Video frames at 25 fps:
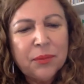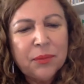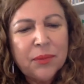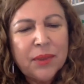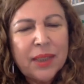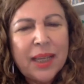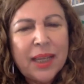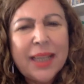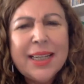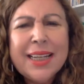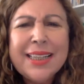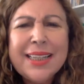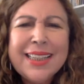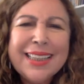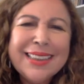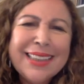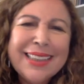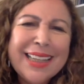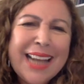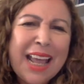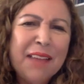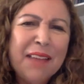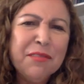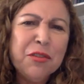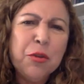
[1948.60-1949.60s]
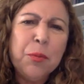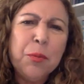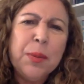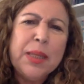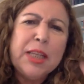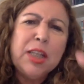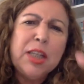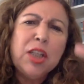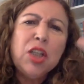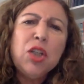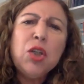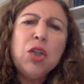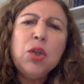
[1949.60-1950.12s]
And it doesn't have to be in
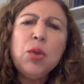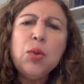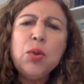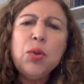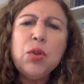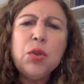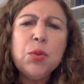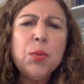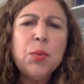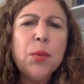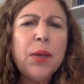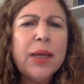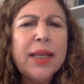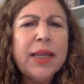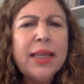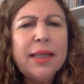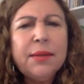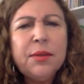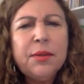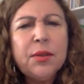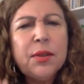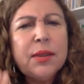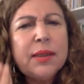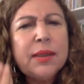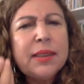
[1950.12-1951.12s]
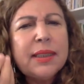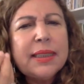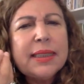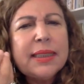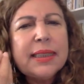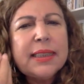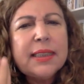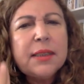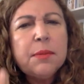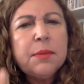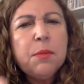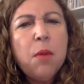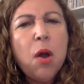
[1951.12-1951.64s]
huge way, just
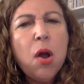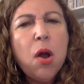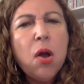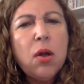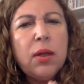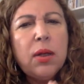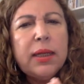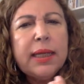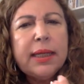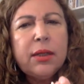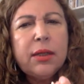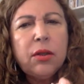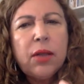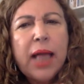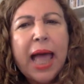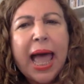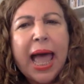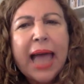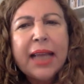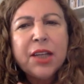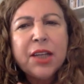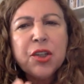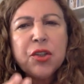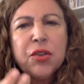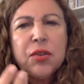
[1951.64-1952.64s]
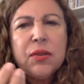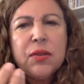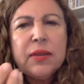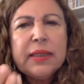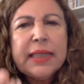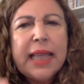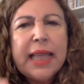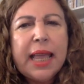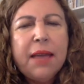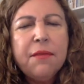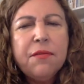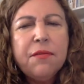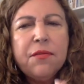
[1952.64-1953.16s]
small little actions,
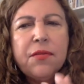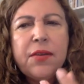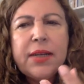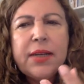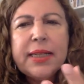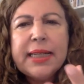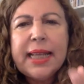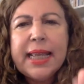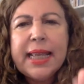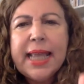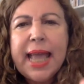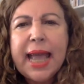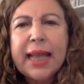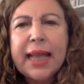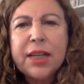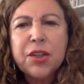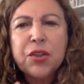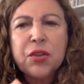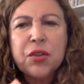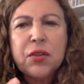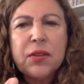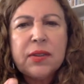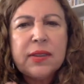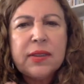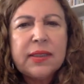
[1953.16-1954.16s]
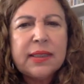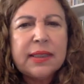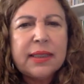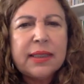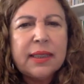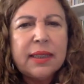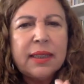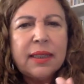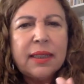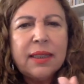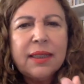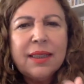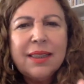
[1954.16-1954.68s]
everyday actions,
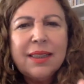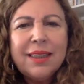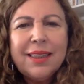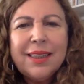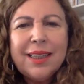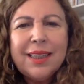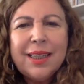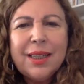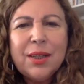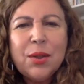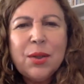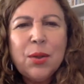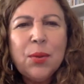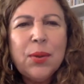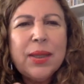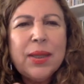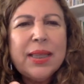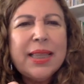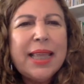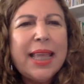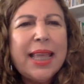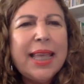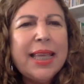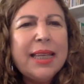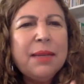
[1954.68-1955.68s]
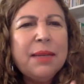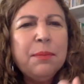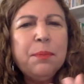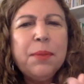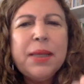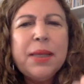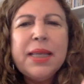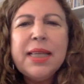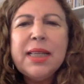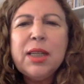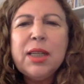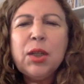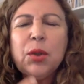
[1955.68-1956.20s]
and then
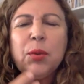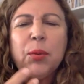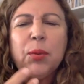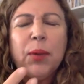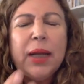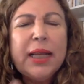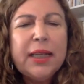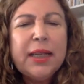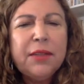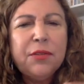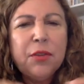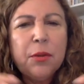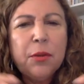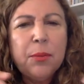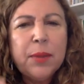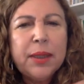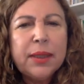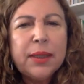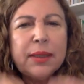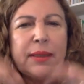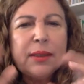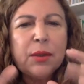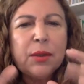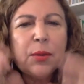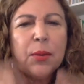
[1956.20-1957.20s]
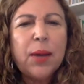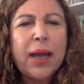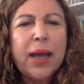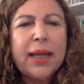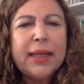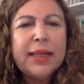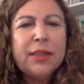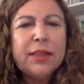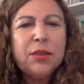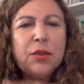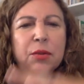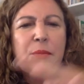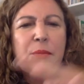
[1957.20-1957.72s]
being grateful, because
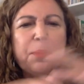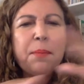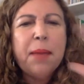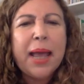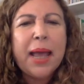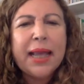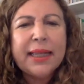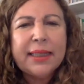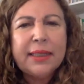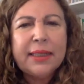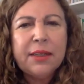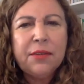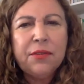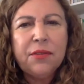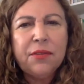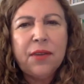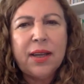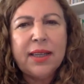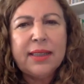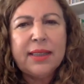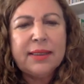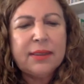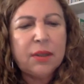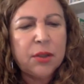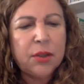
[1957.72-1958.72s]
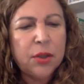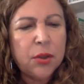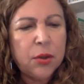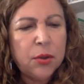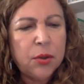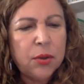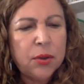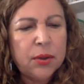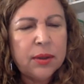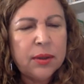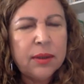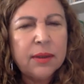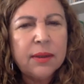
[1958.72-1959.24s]
gratitude magnifies our good.